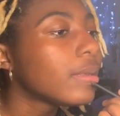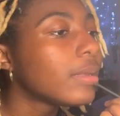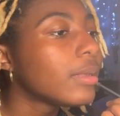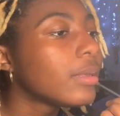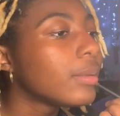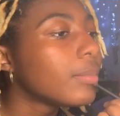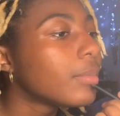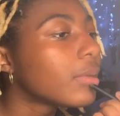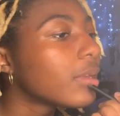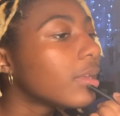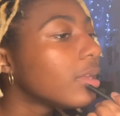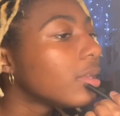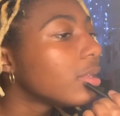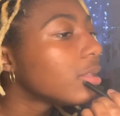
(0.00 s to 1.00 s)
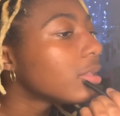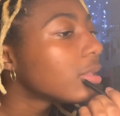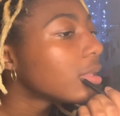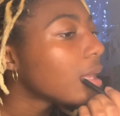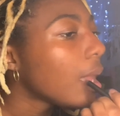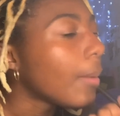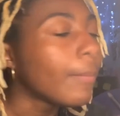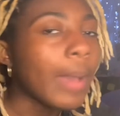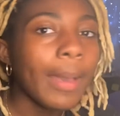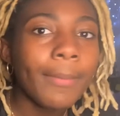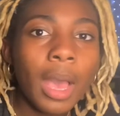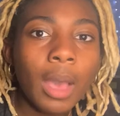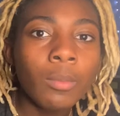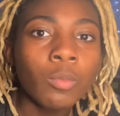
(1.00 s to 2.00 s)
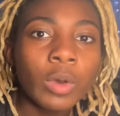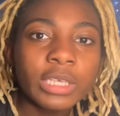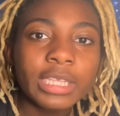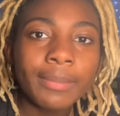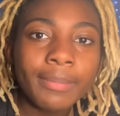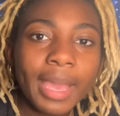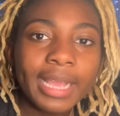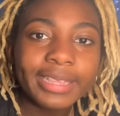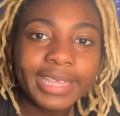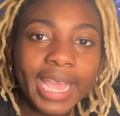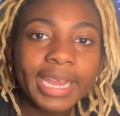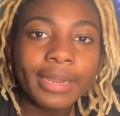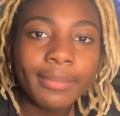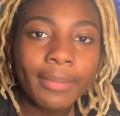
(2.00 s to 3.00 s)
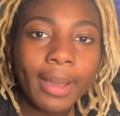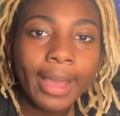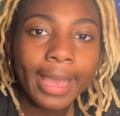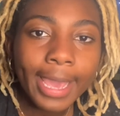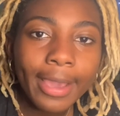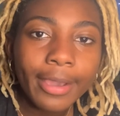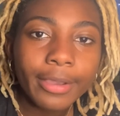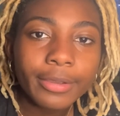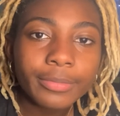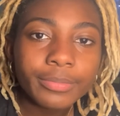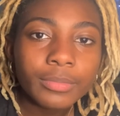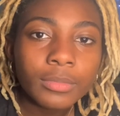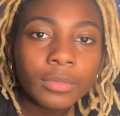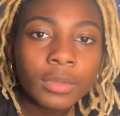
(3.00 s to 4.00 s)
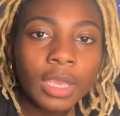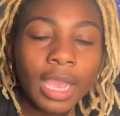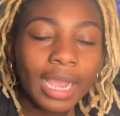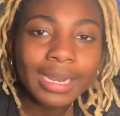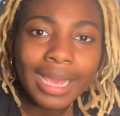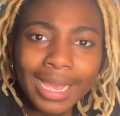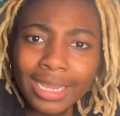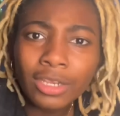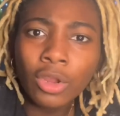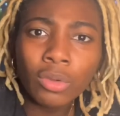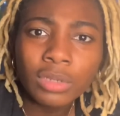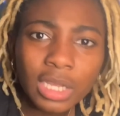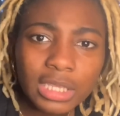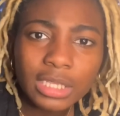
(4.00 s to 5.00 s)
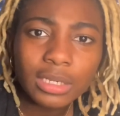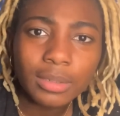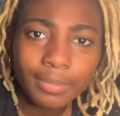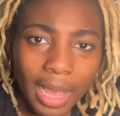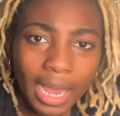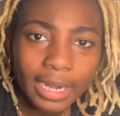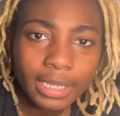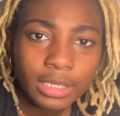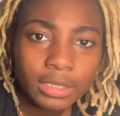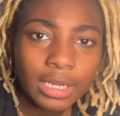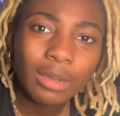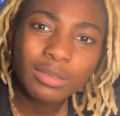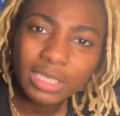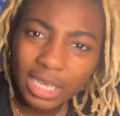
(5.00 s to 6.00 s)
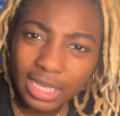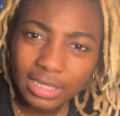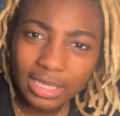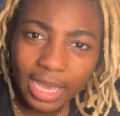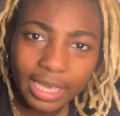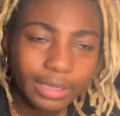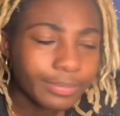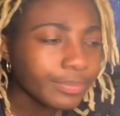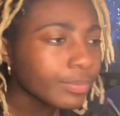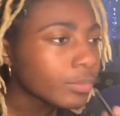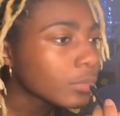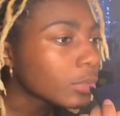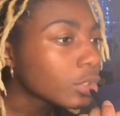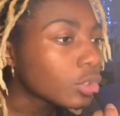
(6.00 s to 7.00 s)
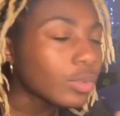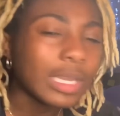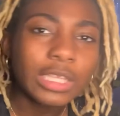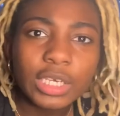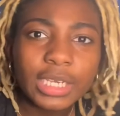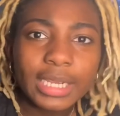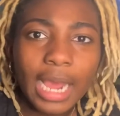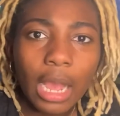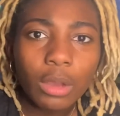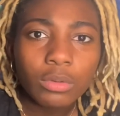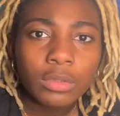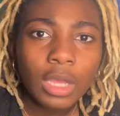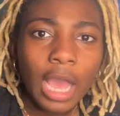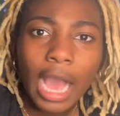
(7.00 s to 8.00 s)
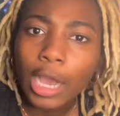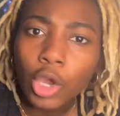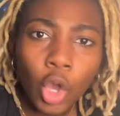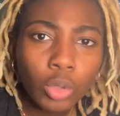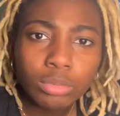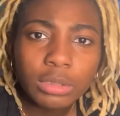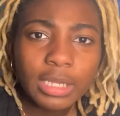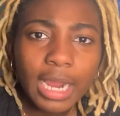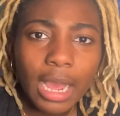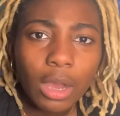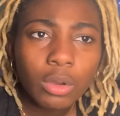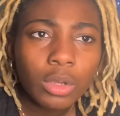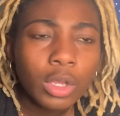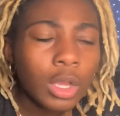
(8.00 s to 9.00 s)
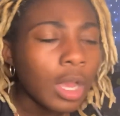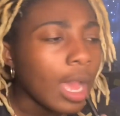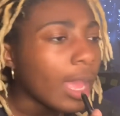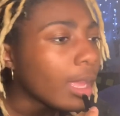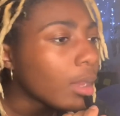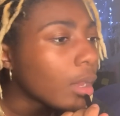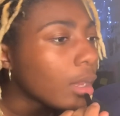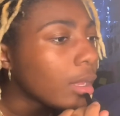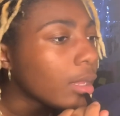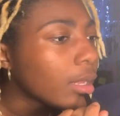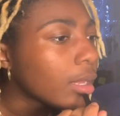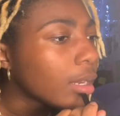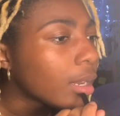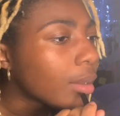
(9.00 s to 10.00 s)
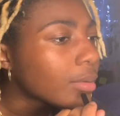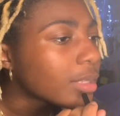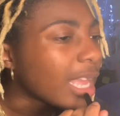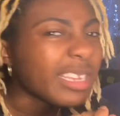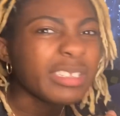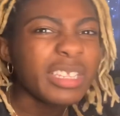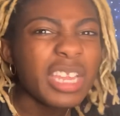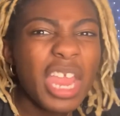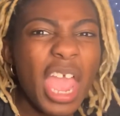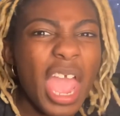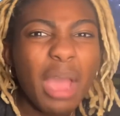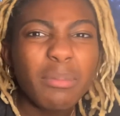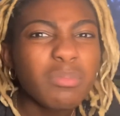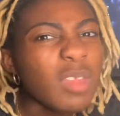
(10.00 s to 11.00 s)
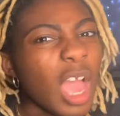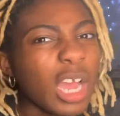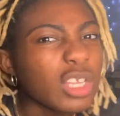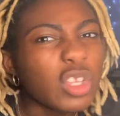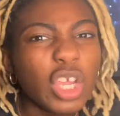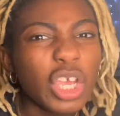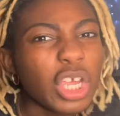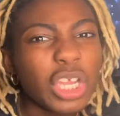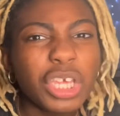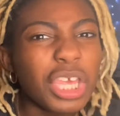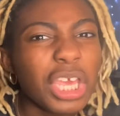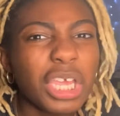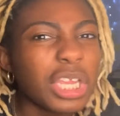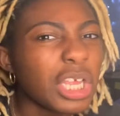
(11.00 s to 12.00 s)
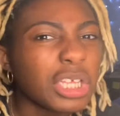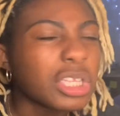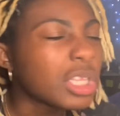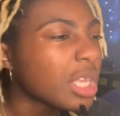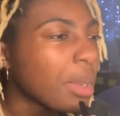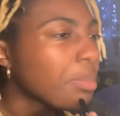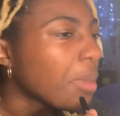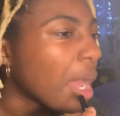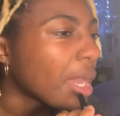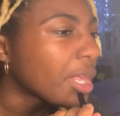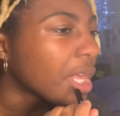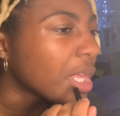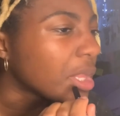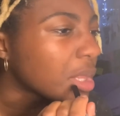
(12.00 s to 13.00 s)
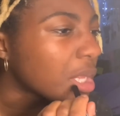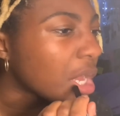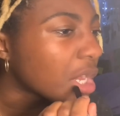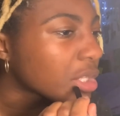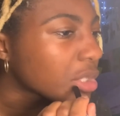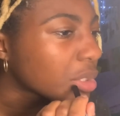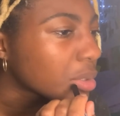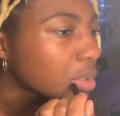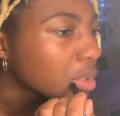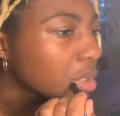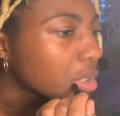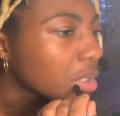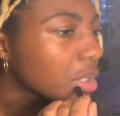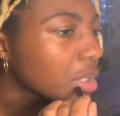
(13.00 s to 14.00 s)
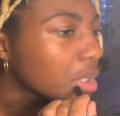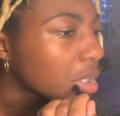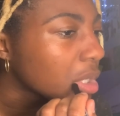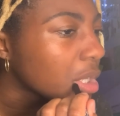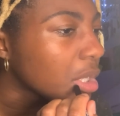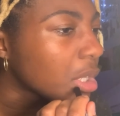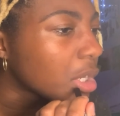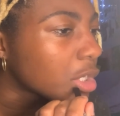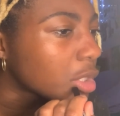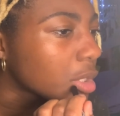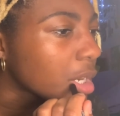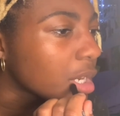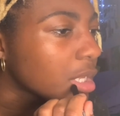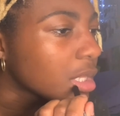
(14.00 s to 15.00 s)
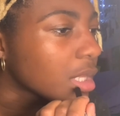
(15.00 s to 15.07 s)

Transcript: Because my mom wasn't maintaining my hair, and I didn't know nothing about it, and I was getting tight. So I took it out. I combed it out, and I was like, nah, I'm not getting this. I'm not getting locks. It looks crazy.